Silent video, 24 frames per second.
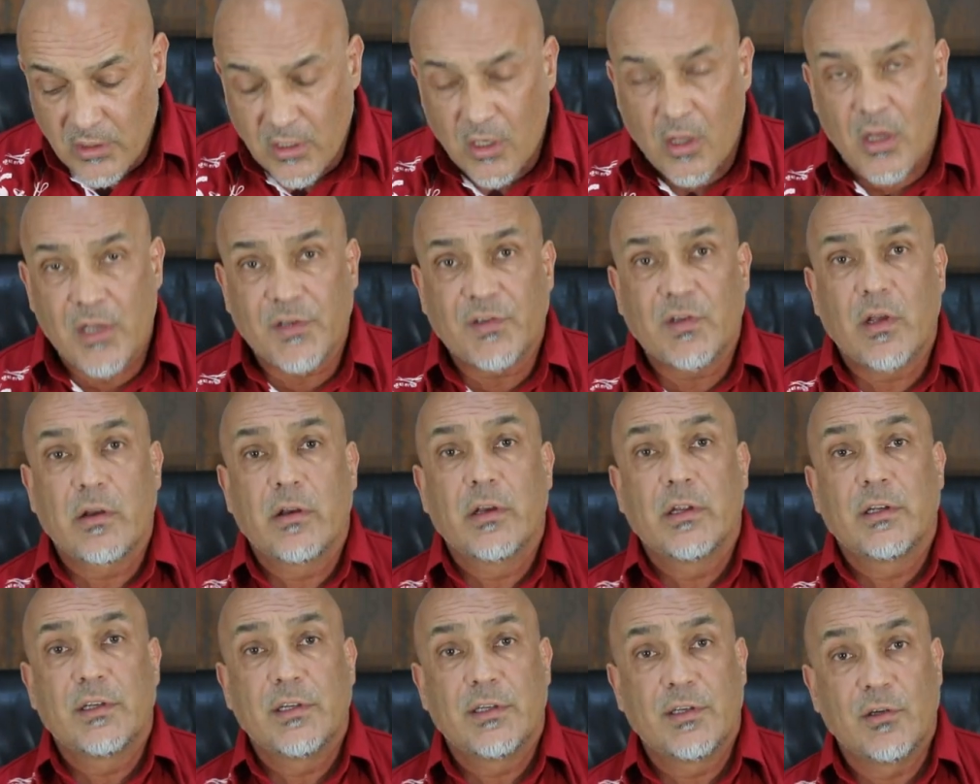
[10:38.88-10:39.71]
the last I
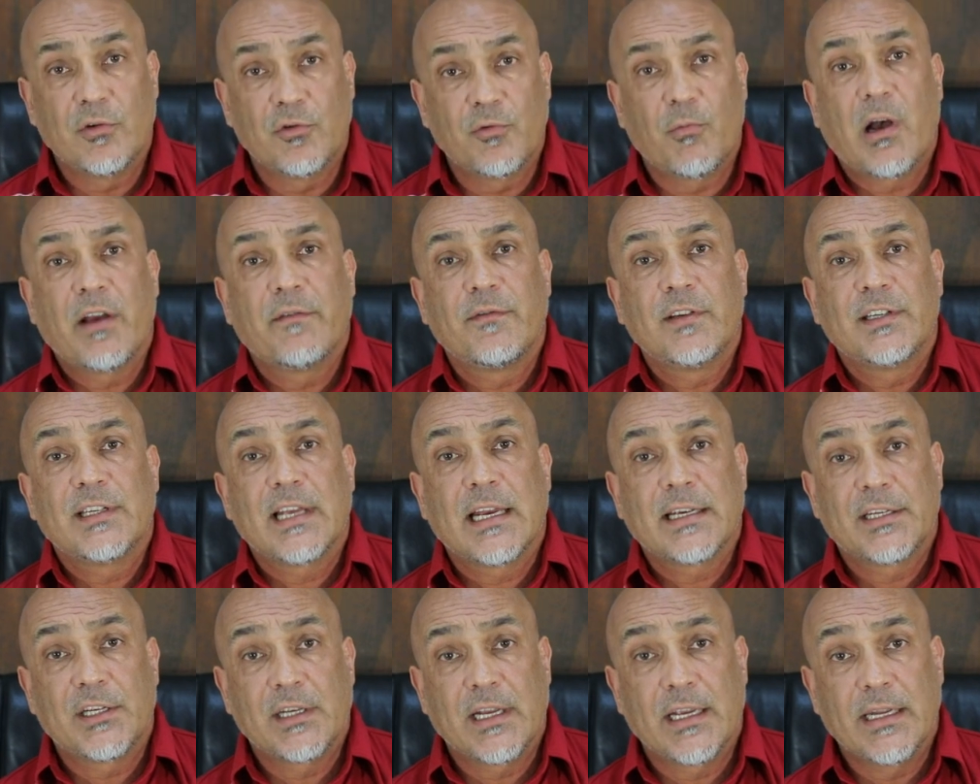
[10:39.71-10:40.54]
heard is his wife is
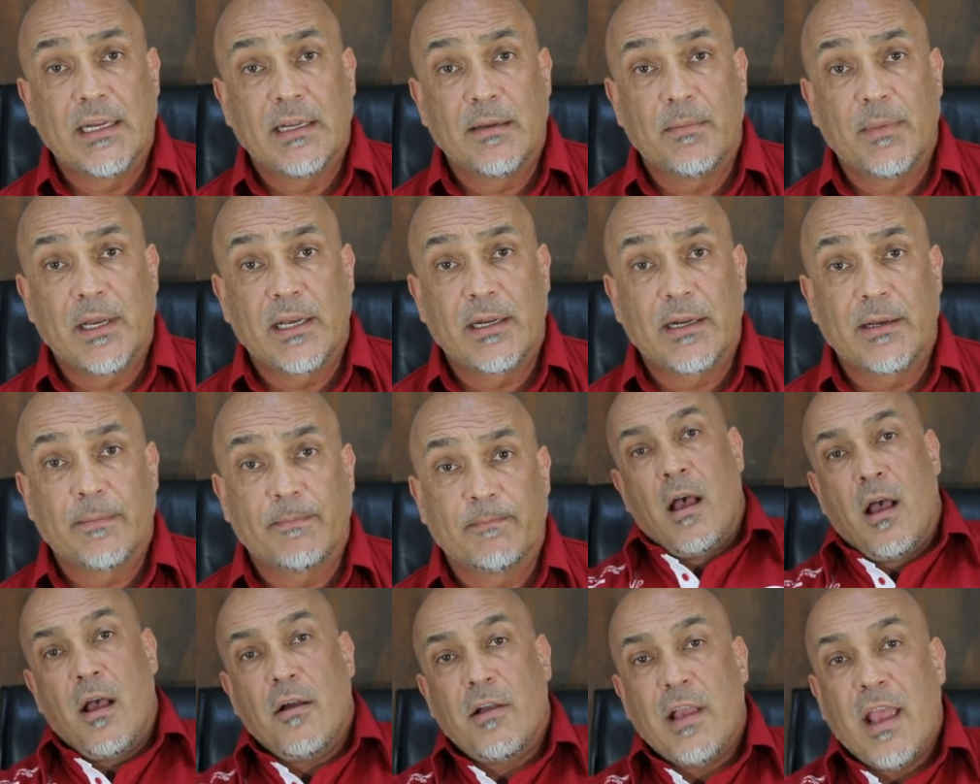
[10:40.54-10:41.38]
actually getting better.
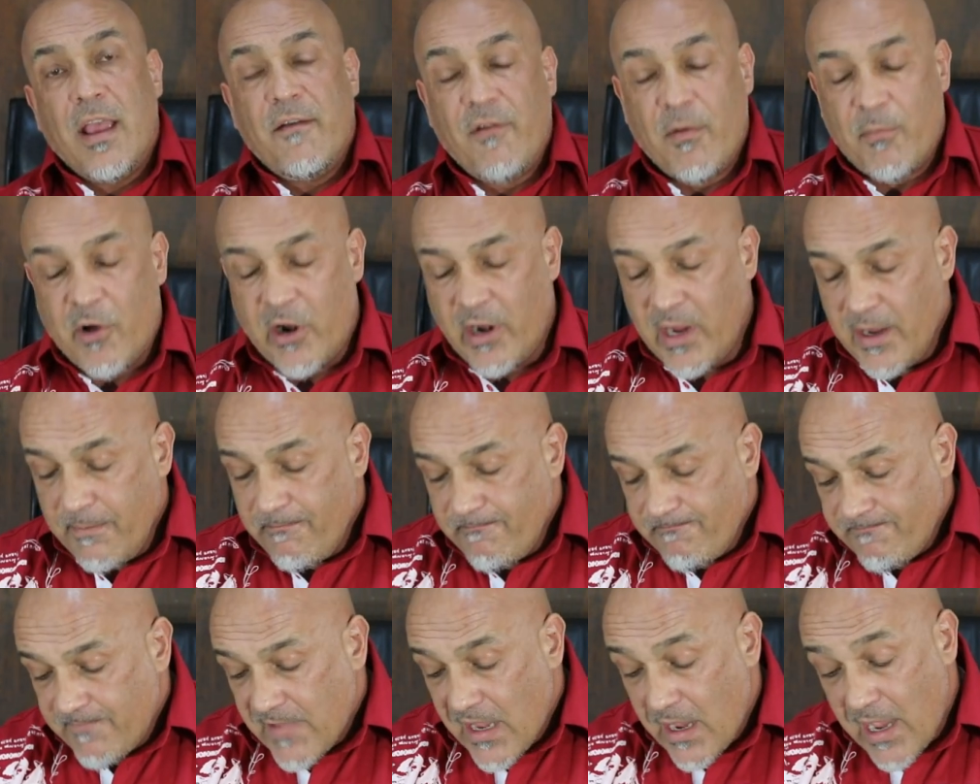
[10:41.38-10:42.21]
Okay, everybody.
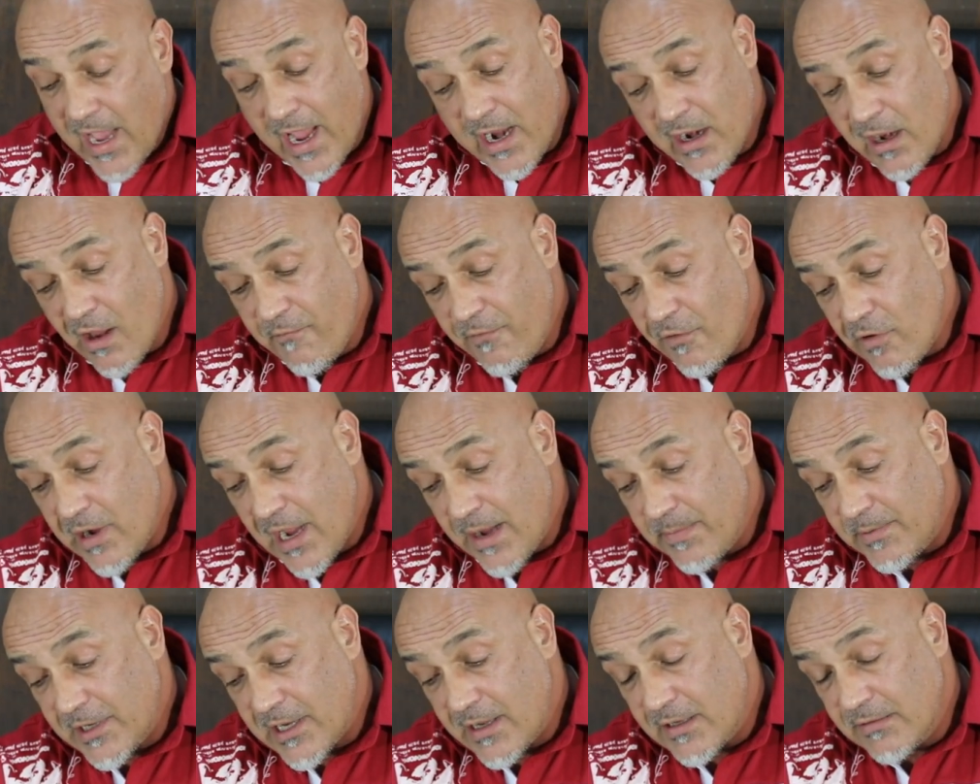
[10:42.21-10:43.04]
Gert from
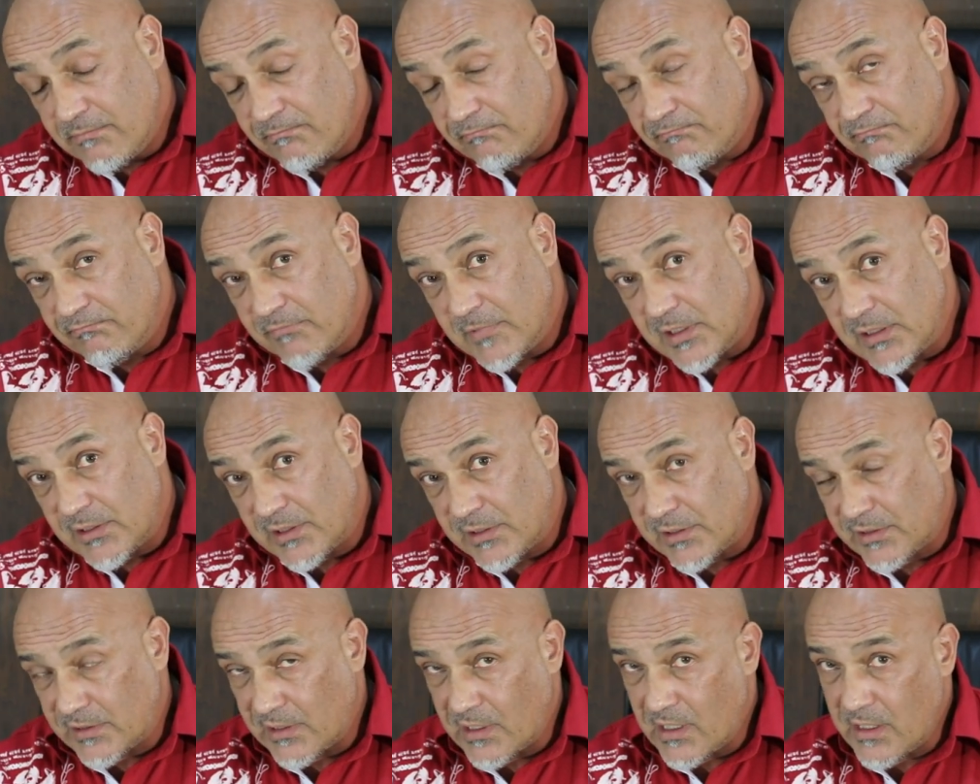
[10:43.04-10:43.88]
Cape Town,
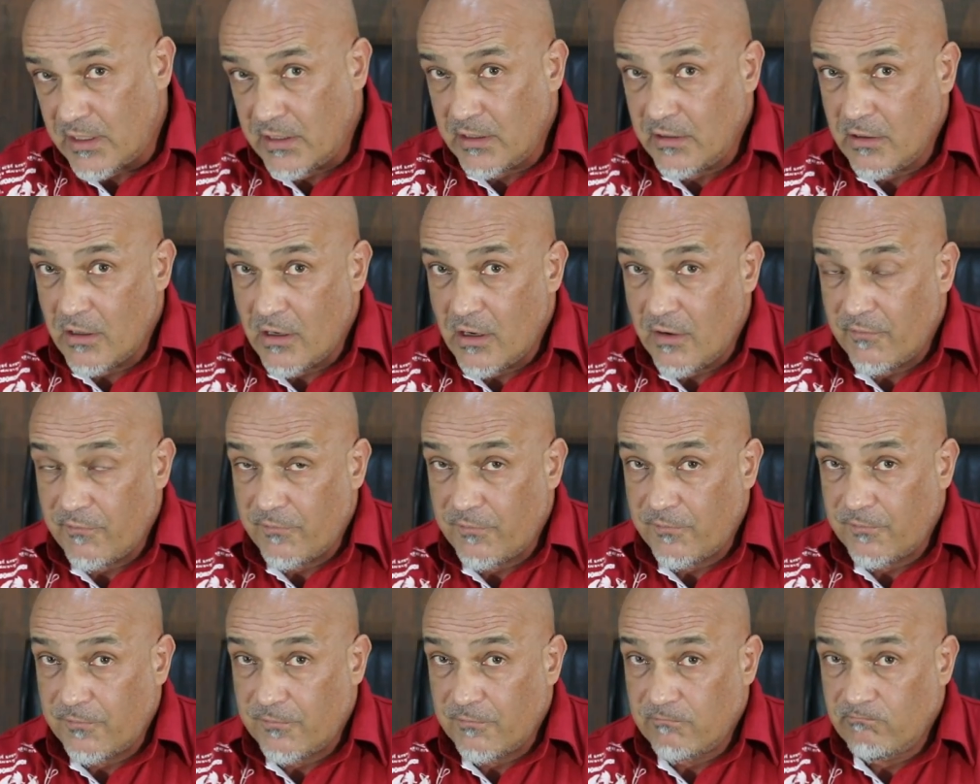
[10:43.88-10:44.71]
signing
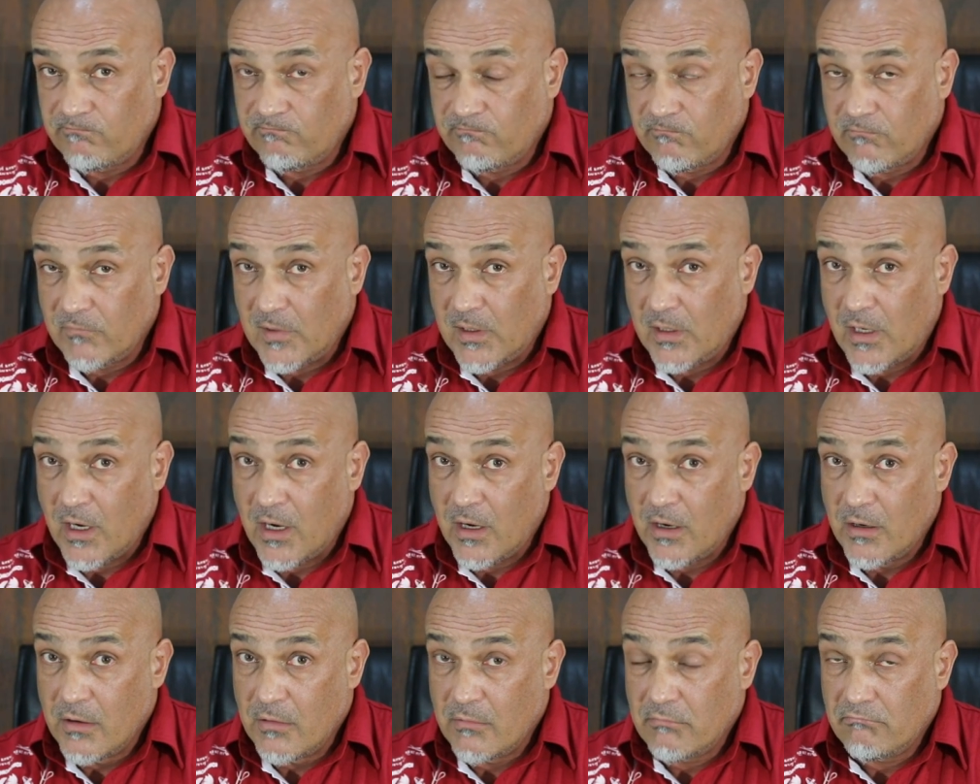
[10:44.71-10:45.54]
off.
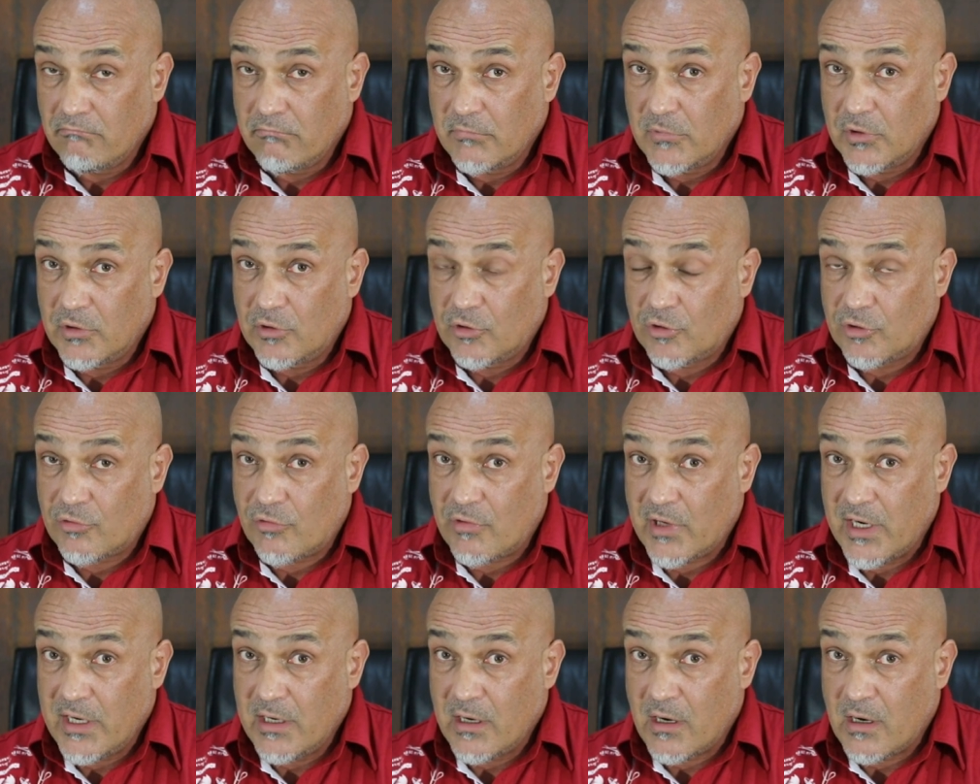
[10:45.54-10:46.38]
Go,
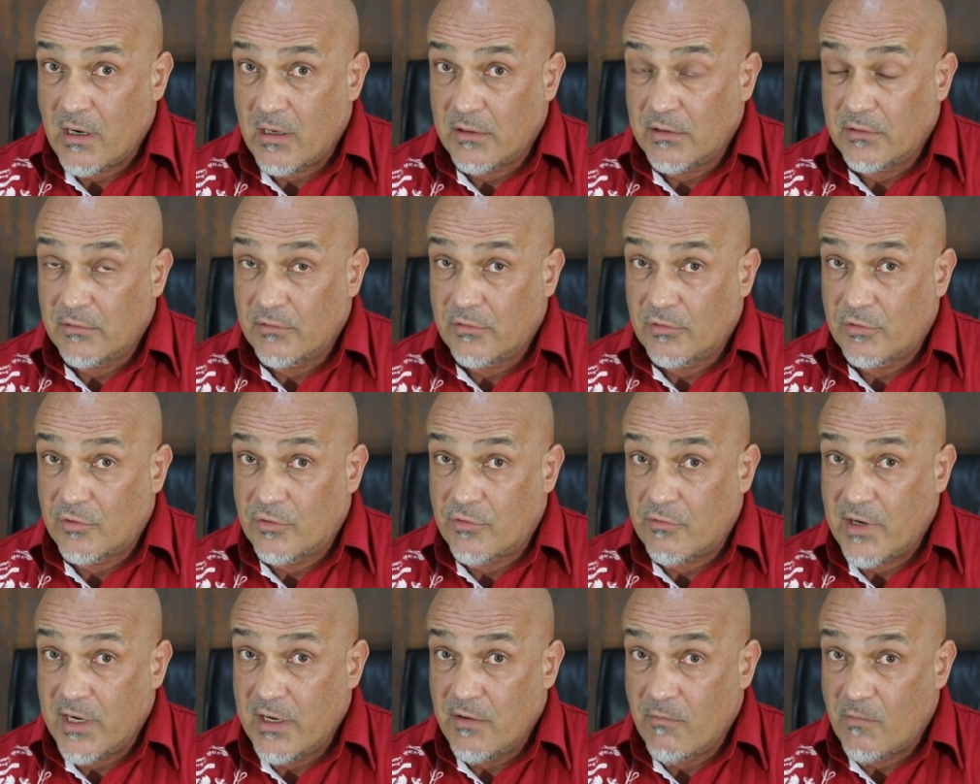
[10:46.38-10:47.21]
train hard,
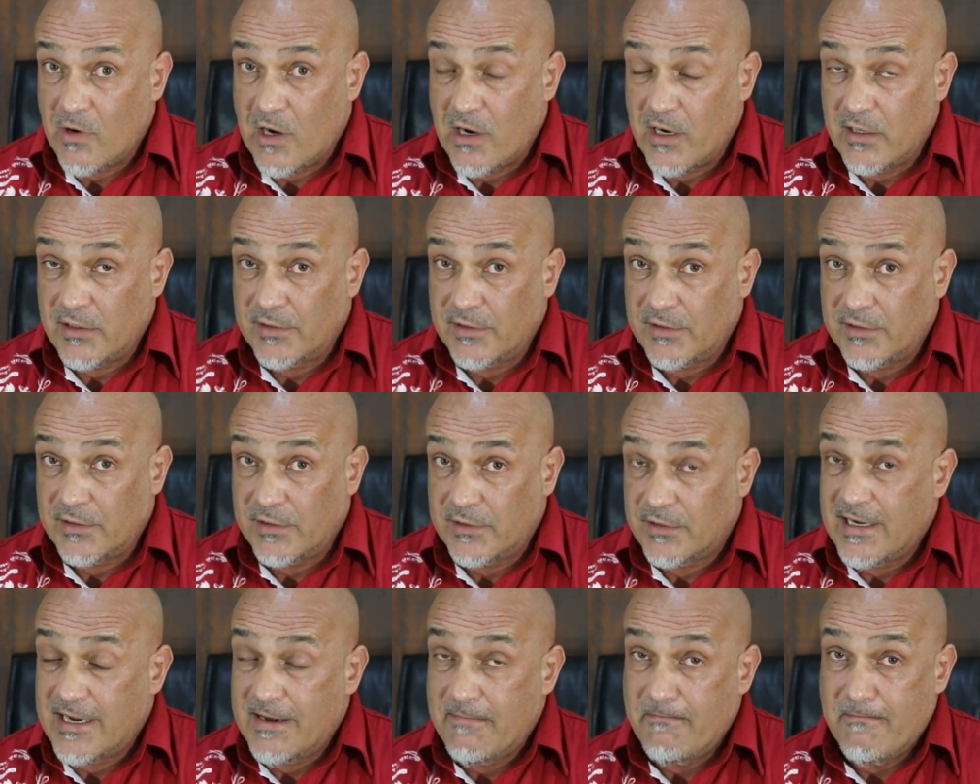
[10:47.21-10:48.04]
train
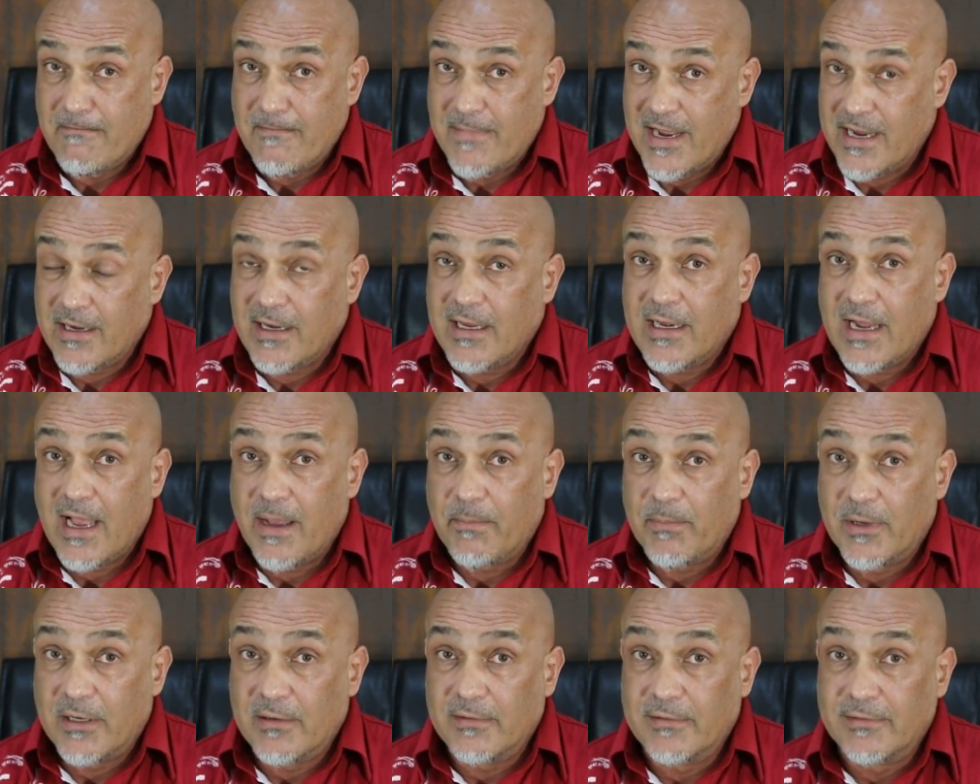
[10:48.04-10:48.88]
wise, and make it
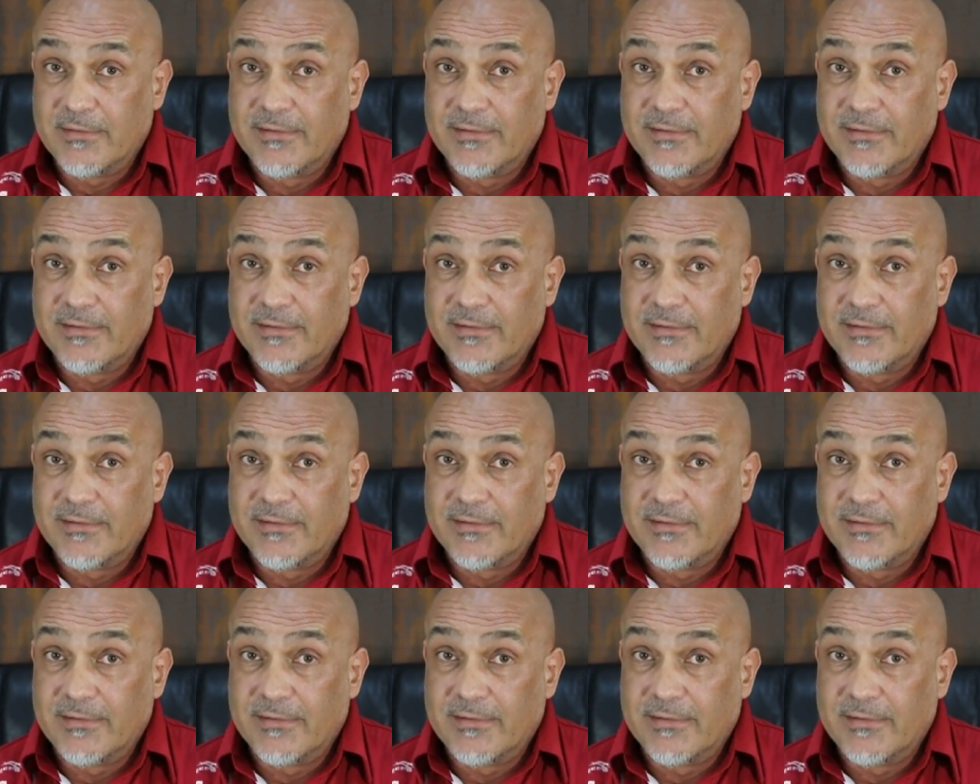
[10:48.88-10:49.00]
happen.